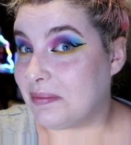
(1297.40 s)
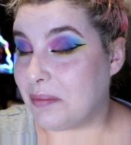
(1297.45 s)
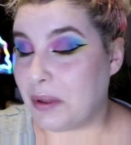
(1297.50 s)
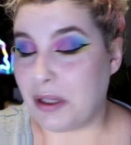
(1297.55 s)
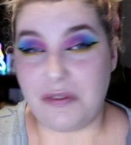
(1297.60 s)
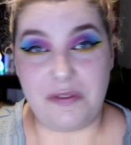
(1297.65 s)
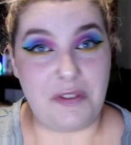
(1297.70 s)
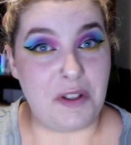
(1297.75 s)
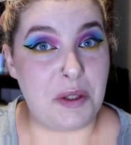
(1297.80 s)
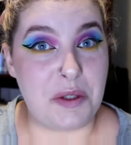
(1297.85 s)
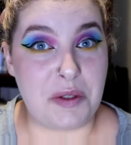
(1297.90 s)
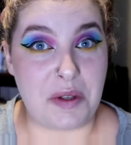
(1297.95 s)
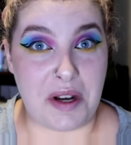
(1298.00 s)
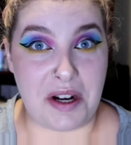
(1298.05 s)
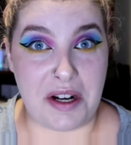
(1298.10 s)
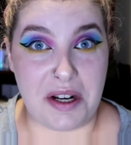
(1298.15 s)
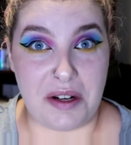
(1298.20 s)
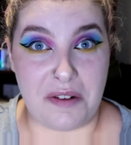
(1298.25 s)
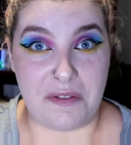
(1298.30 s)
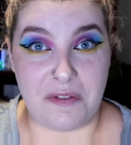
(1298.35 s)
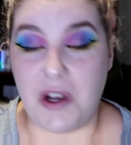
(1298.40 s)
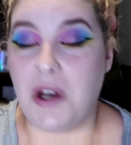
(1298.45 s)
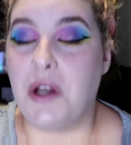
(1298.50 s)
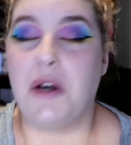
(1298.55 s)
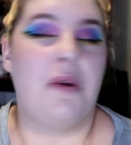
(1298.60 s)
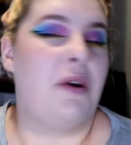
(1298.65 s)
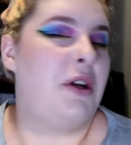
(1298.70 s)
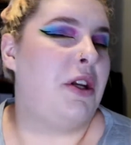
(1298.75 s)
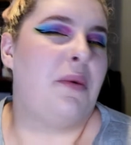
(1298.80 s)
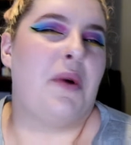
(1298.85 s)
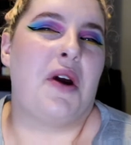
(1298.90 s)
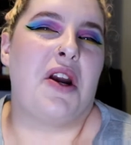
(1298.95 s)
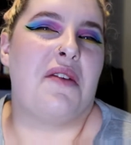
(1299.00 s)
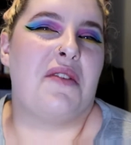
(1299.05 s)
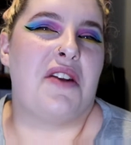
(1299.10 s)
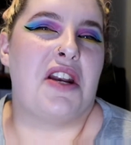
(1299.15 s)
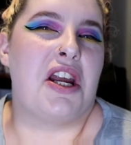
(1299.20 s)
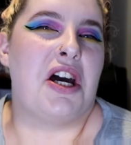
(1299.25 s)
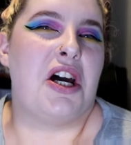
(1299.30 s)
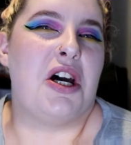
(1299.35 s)
Put a filter on it in a photo and you won't
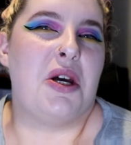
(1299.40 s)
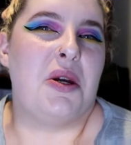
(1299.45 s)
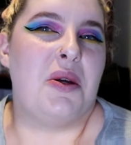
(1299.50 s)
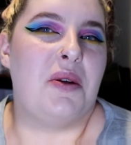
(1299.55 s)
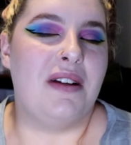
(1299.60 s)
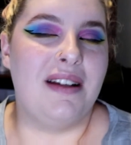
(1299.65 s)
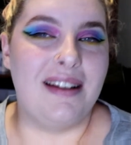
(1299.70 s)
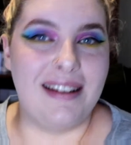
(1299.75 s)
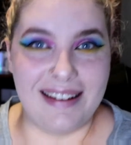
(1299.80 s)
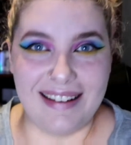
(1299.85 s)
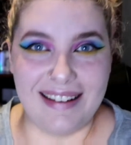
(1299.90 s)
even know.